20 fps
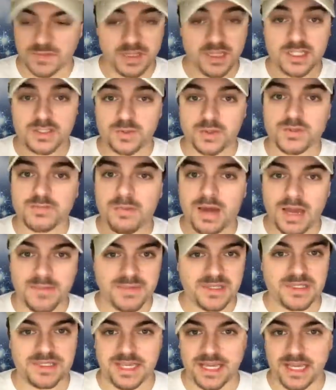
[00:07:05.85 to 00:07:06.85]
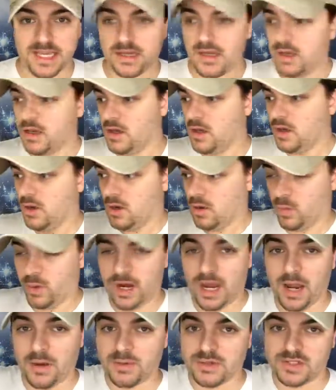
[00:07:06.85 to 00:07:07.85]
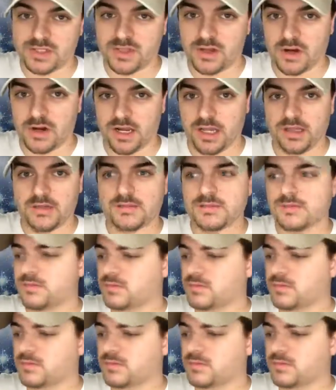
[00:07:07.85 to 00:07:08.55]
This was my mistake when I was starting.